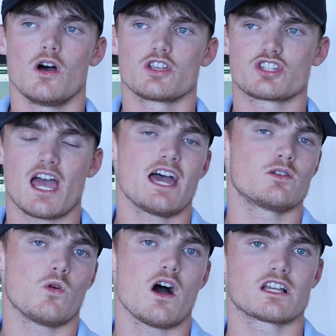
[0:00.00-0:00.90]
shared
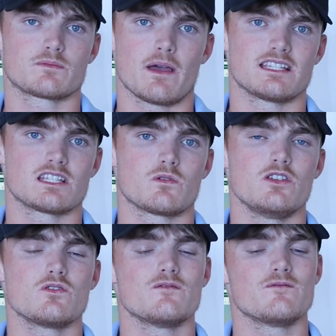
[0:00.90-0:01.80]
workspaces where
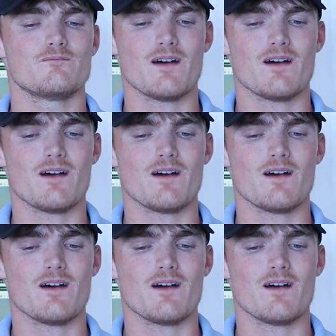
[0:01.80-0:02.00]
you can